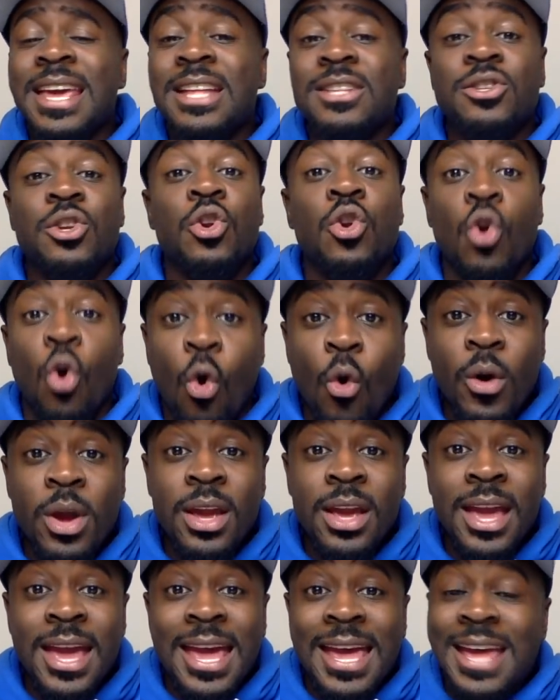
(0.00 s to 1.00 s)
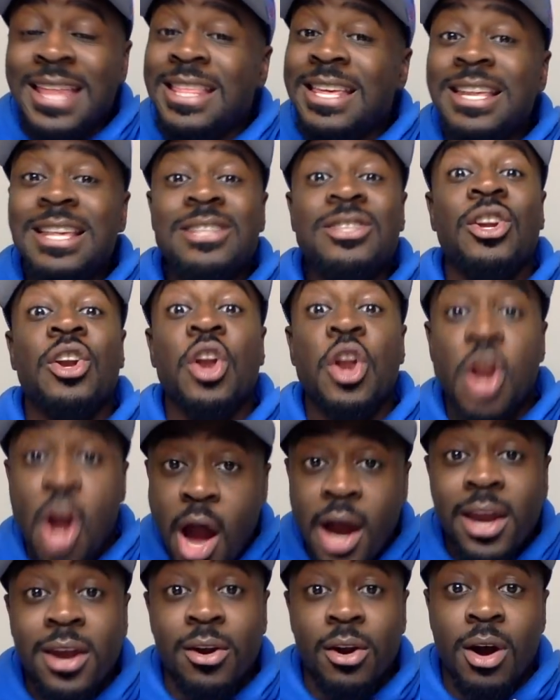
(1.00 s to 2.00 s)
It's annoying, and they need to
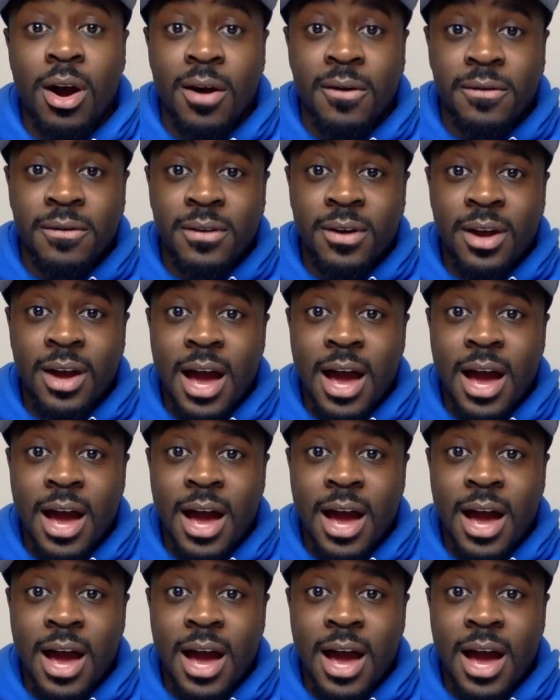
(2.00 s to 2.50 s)
knock it off.